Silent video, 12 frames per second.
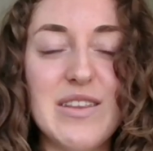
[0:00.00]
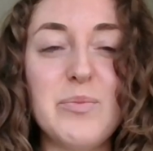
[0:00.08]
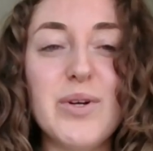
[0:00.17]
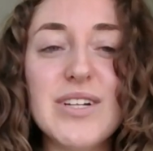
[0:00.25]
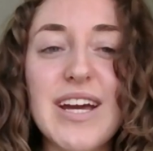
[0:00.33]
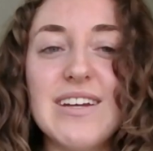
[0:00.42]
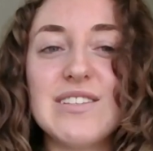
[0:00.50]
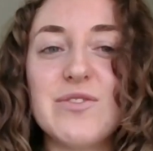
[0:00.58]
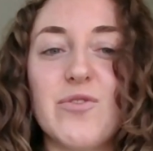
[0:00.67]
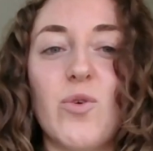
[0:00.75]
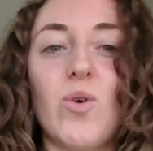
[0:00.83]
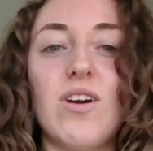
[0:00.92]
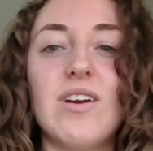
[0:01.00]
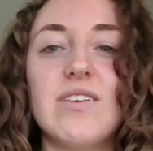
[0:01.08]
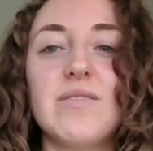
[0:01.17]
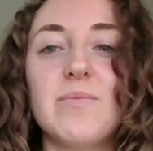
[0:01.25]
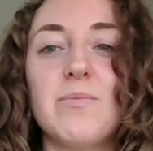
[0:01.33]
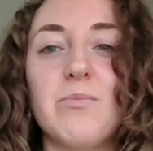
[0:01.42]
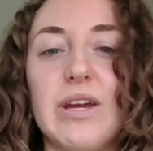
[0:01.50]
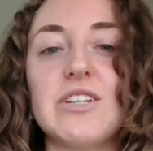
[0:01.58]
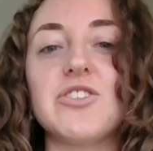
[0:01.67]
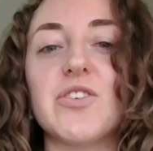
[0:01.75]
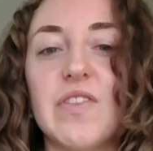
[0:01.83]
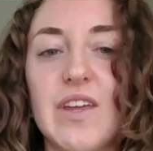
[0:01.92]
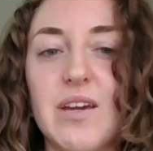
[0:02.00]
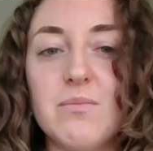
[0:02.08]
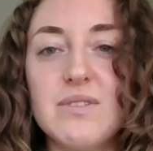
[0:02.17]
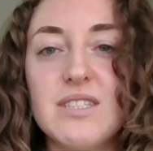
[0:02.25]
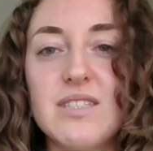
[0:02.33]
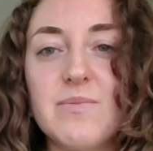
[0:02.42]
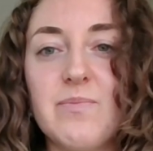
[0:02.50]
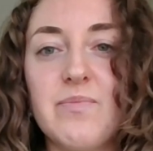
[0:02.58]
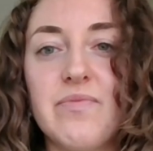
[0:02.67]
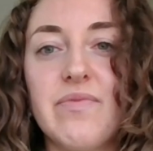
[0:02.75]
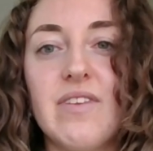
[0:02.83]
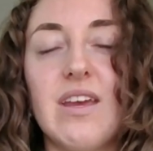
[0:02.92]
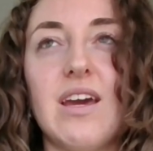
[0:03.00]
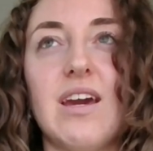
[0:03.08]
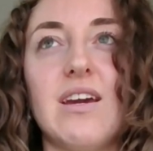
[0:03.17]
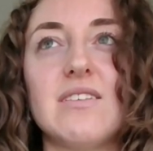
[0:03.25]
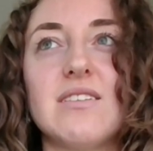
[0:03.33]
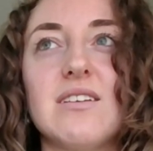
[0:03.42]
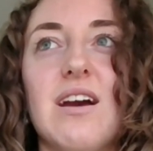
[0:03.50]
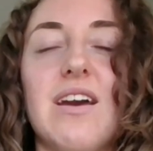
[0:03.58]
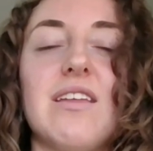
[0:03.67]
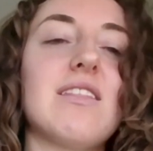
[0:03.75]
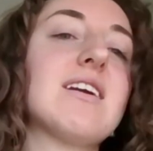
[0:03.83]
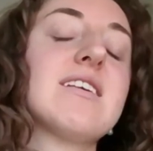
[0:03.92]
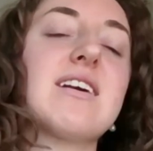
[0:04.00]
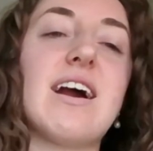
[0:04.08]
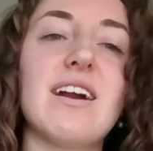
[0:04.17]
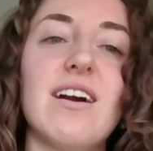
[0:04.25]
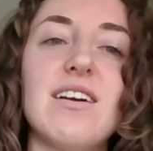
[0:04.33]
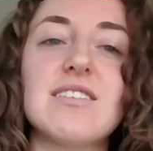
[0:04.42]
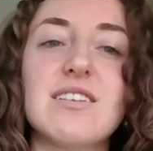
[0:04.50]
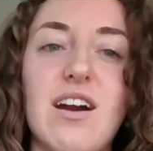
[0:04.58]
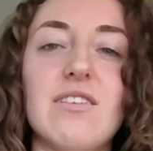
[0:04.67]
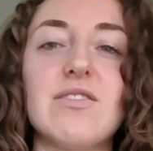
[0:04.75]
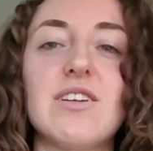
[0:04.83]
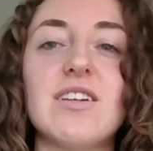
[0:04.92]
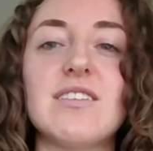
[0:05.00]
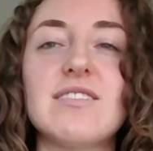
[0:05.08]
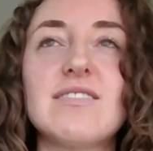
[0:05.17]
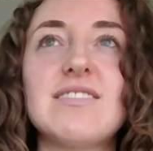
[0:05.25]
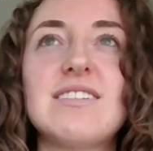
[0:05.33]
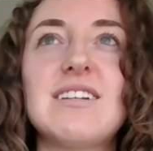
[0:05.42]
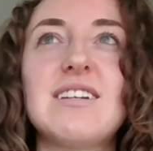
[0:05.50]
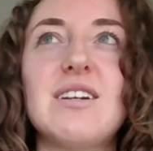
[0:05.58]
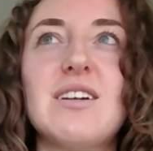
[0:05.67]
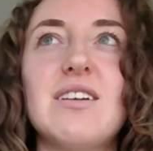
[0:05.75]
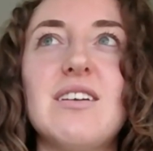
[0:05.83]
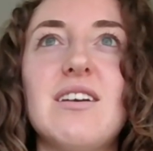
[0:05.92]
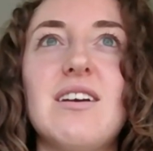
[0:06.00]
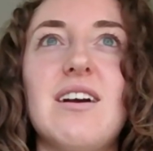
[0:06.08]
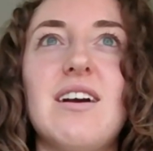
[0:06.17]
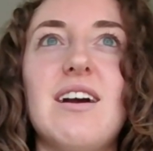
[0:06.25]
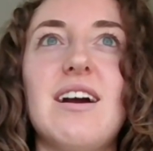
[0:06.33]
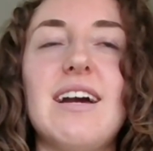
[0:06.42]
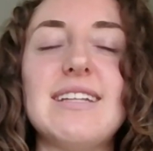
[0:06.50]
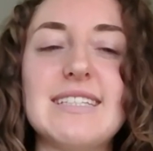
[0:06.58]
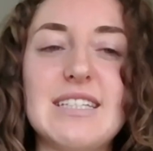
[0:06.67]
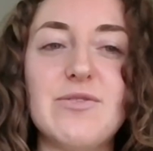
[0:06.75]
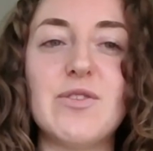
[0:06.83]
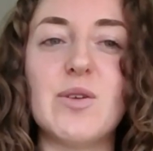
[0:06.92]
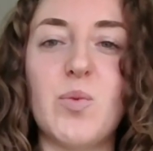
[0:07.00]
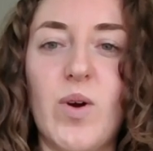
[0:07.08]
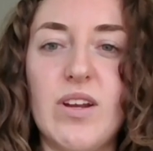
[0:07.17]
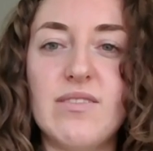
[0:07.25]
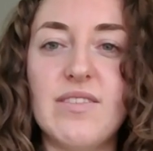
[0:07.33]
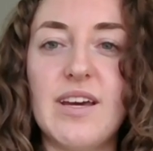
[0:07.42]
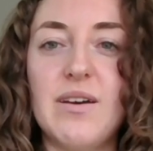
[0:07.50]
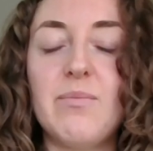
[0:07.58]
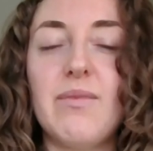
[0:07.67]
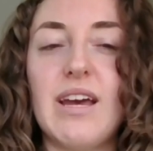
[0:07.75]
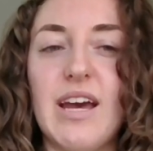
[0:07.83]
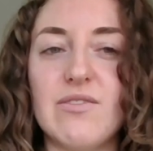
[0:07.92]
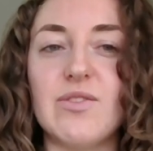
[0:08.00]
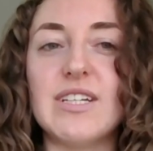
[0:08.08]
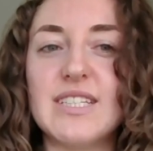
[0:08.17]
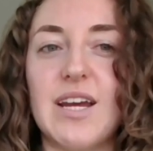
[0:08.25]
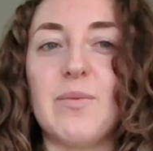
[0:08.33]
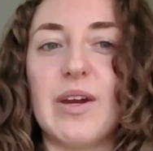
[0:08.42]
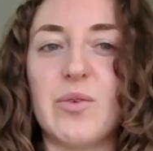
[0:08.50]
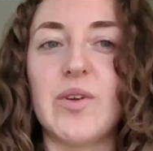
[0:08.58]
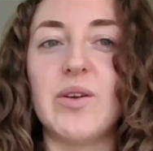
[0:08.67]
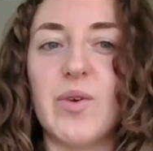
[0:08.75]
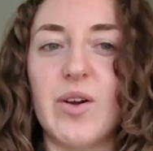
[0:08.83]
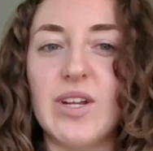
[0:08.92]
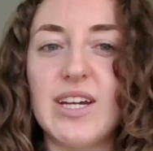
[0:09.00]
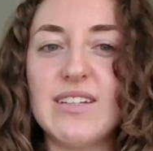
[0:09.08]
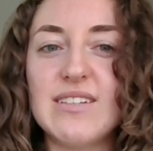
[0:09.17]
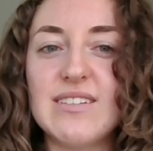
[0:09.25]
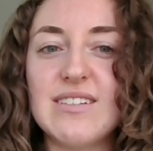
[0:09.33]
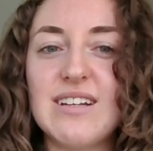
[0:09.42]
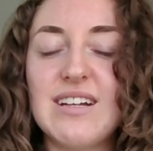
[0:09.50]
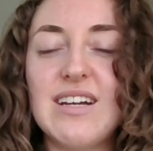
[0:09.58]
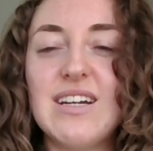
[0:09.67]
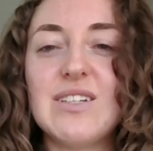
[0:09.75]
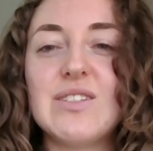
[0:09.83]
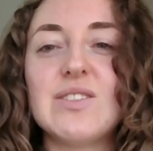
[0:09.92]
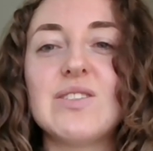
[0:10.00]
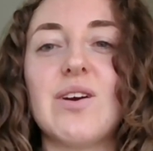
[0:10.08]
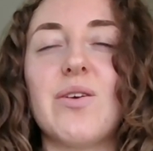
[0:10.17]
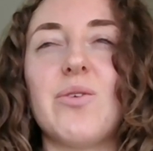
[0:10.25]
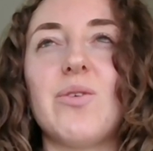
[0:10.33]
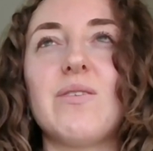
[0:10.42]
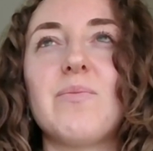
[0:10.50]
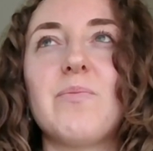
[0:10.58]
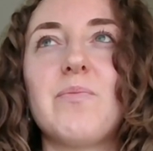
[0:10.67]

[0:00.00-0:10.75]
the book has four major themes, and I think I uncovered a different one of them every time I rewrote it. So,